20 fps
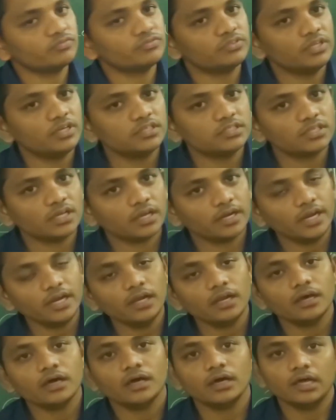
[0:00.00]
of seeds are
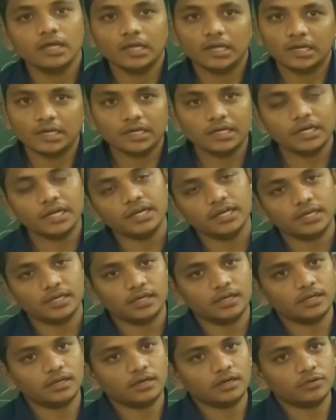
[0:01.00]
in green
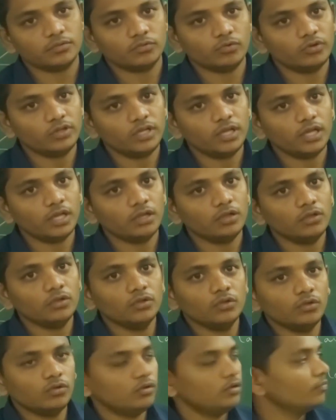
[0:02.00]
color. Okay.
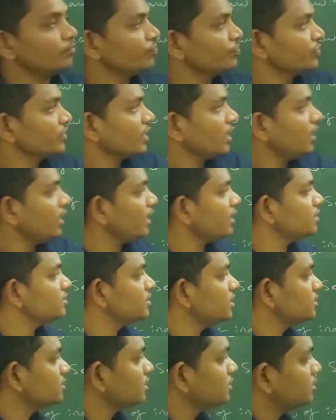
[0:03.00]
Let
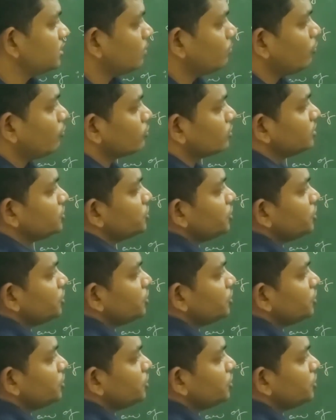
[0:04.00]
us discuss about